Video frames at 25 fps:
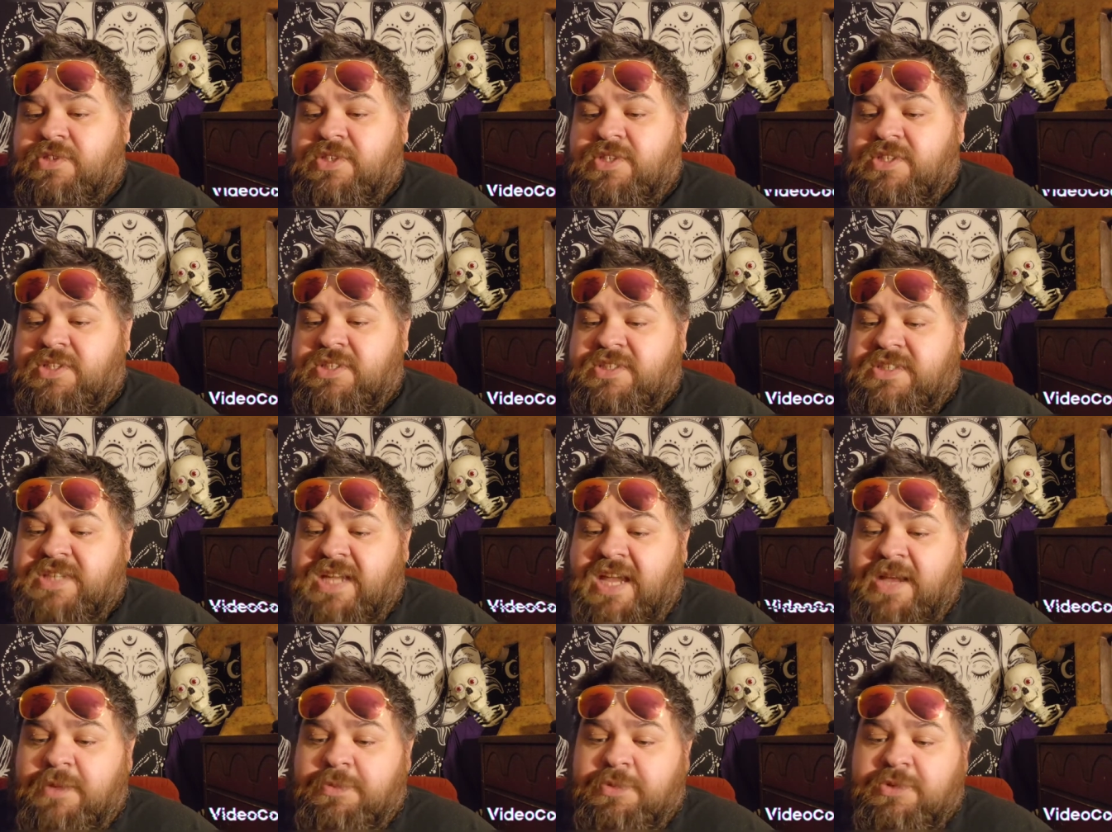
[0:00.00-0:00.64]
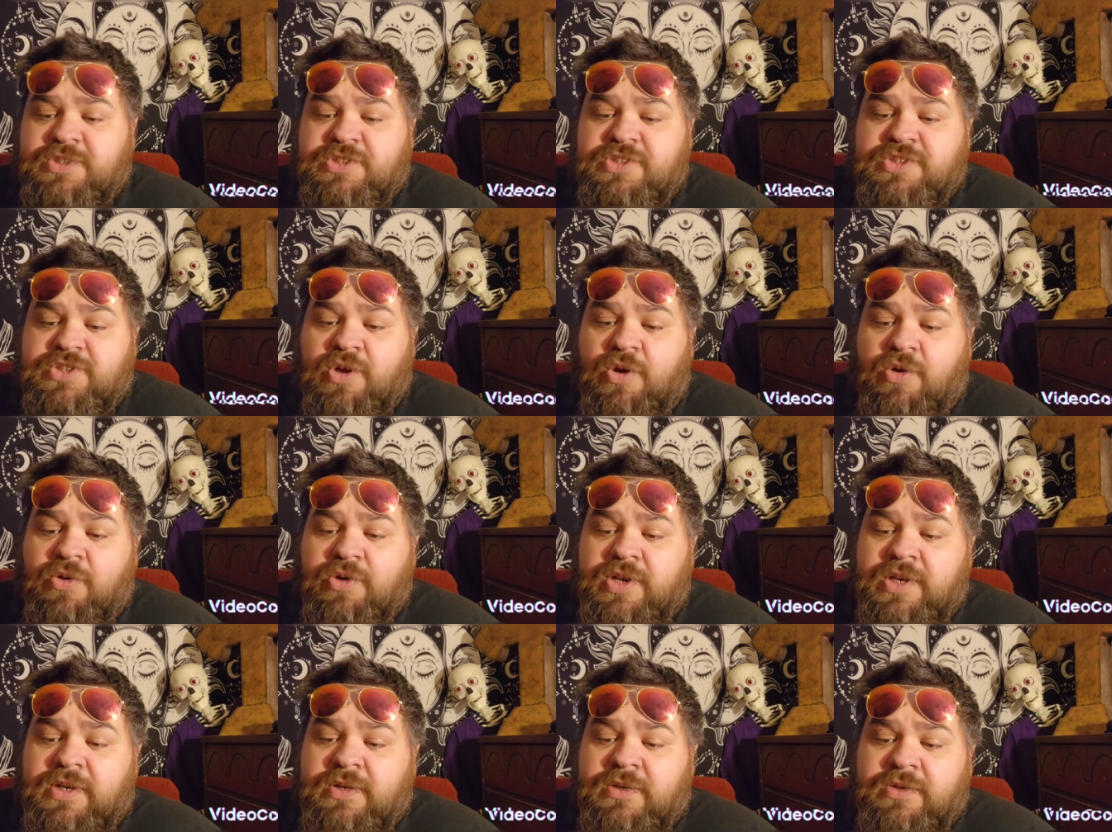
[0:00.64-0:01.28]
Sap
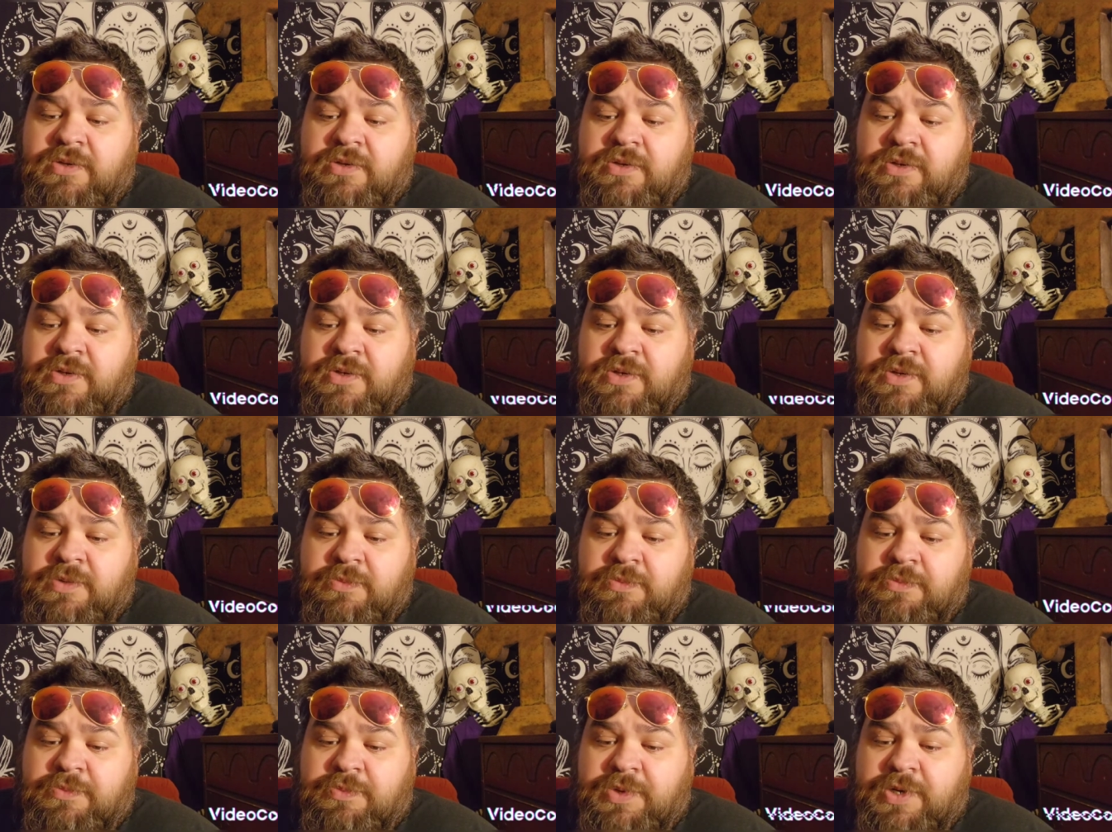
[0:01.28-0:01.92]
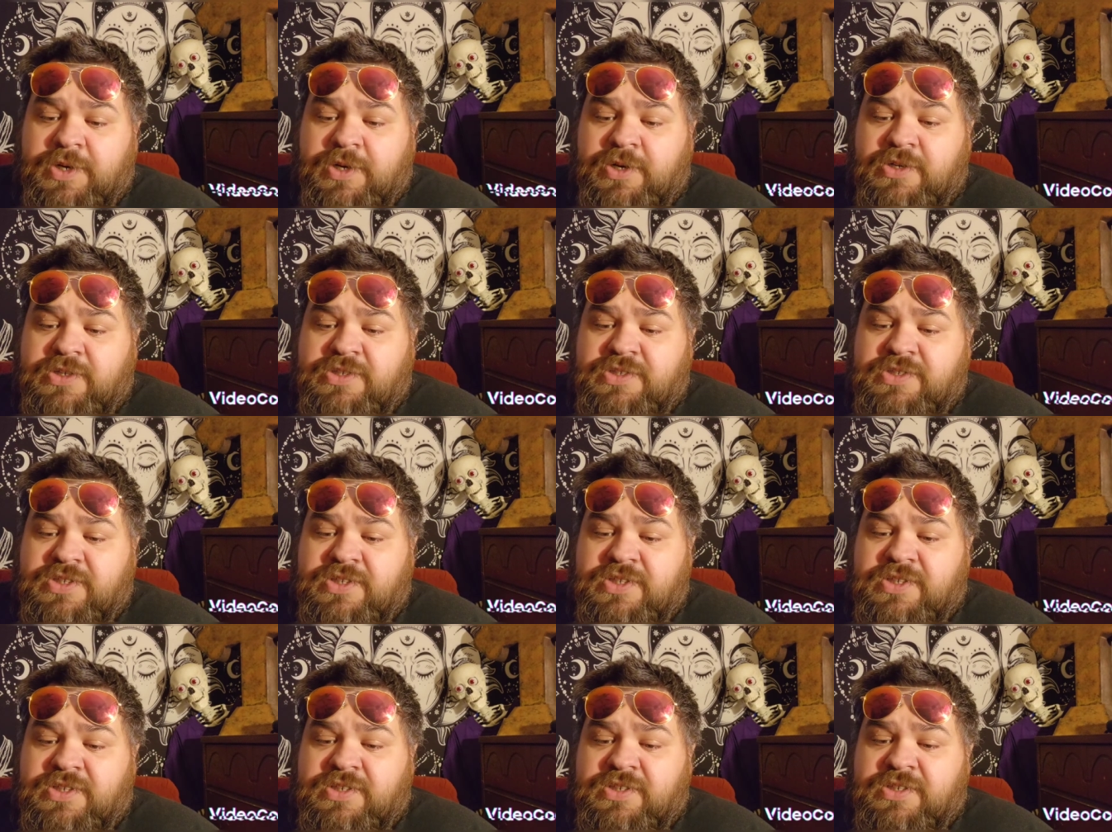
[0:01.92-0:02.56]
assaulted
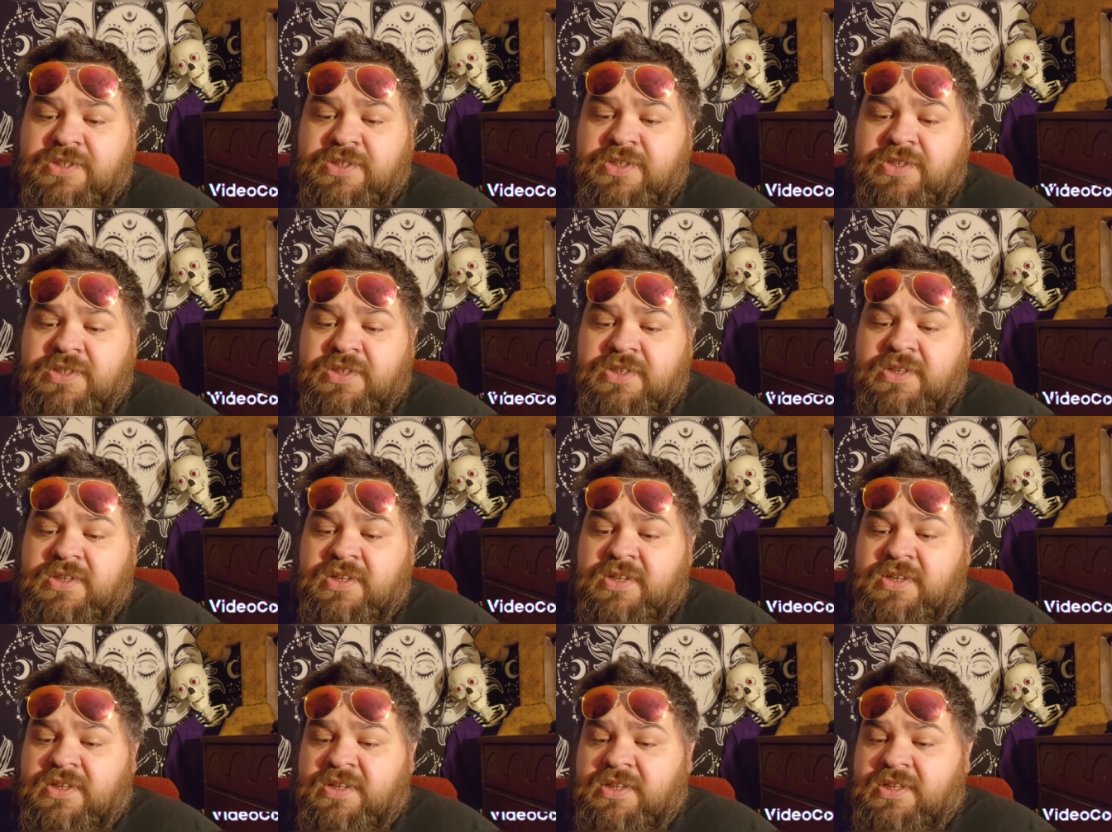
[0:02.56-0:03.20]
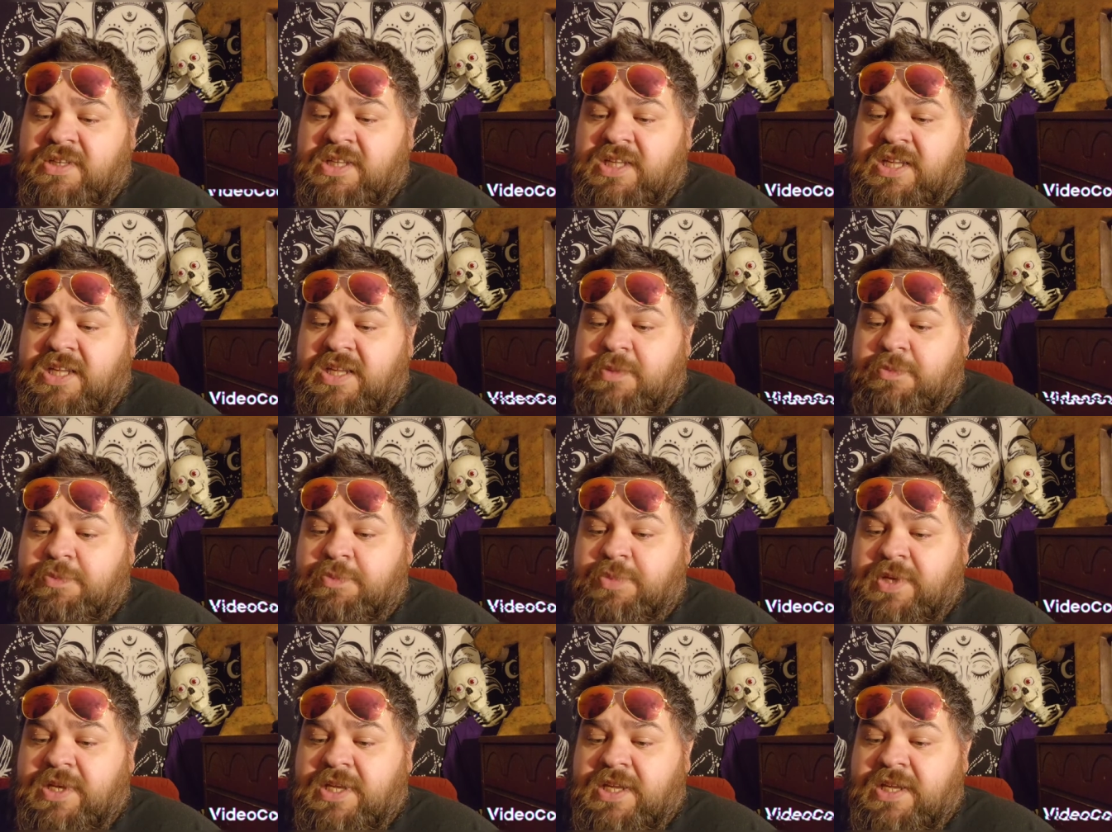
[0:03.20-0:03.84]
Pearson he
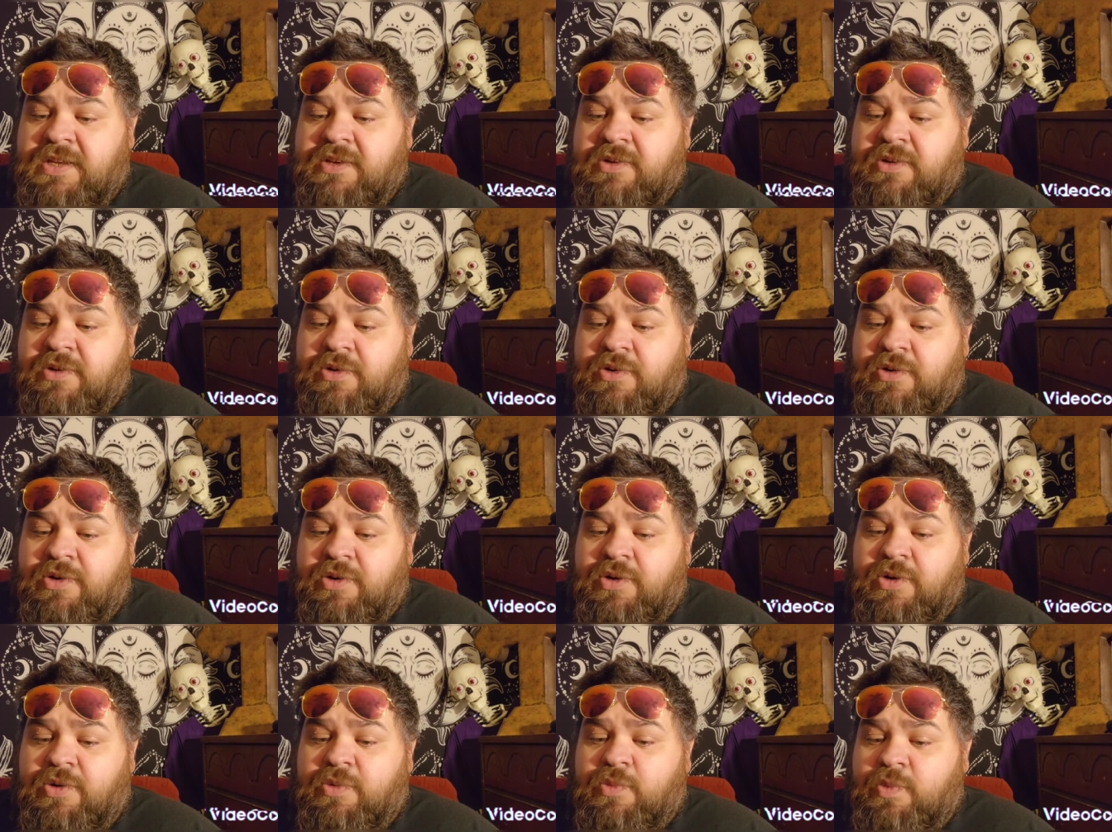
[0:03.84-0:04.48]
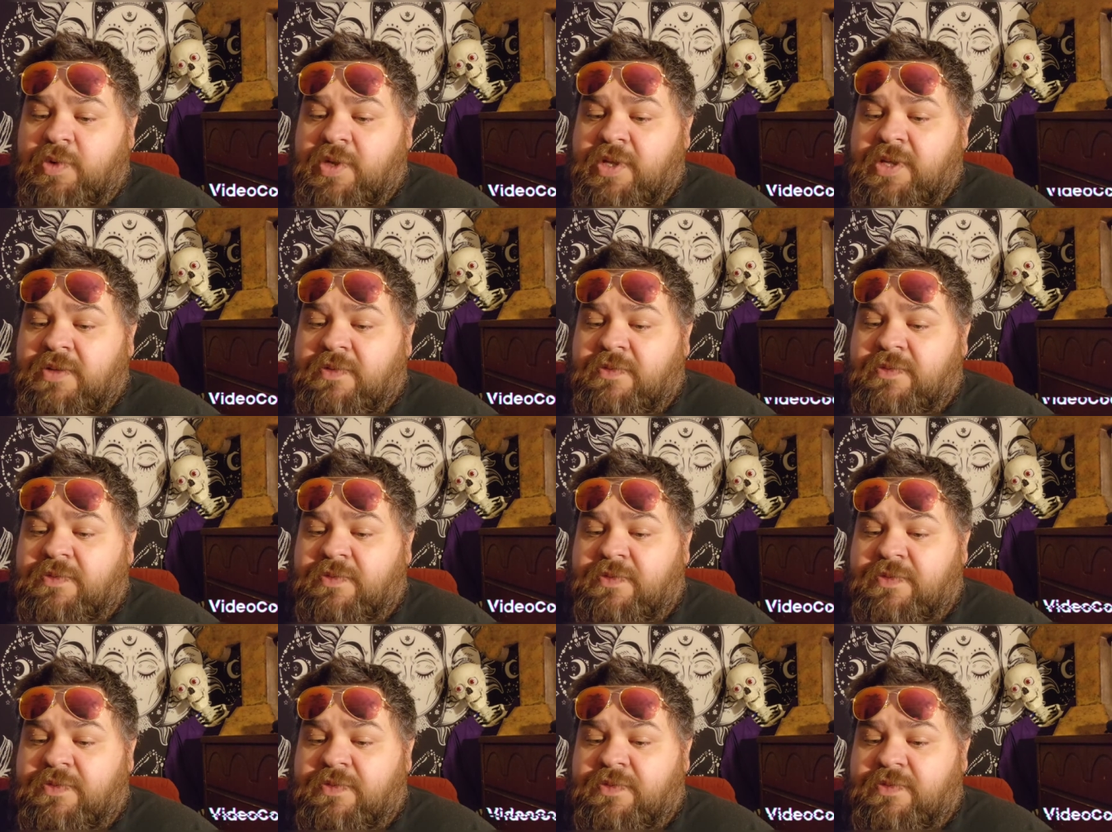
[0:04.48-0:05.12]
beat her
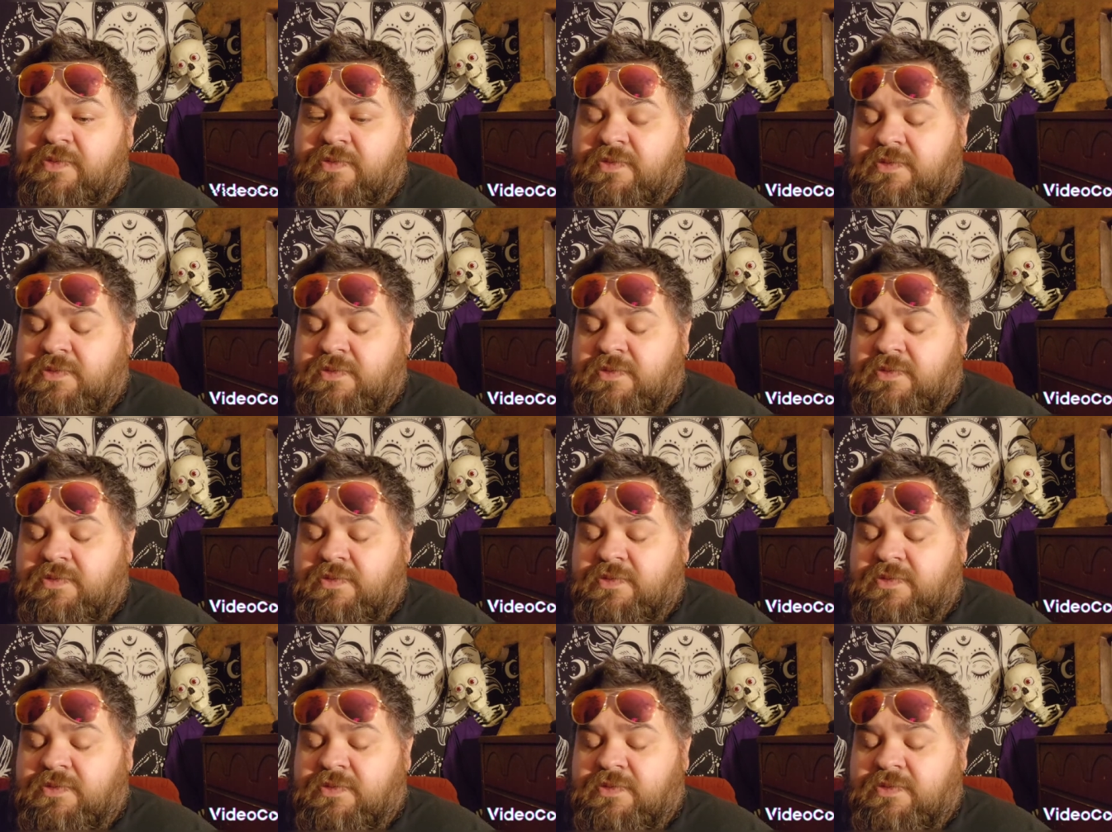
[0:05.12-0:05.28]
with,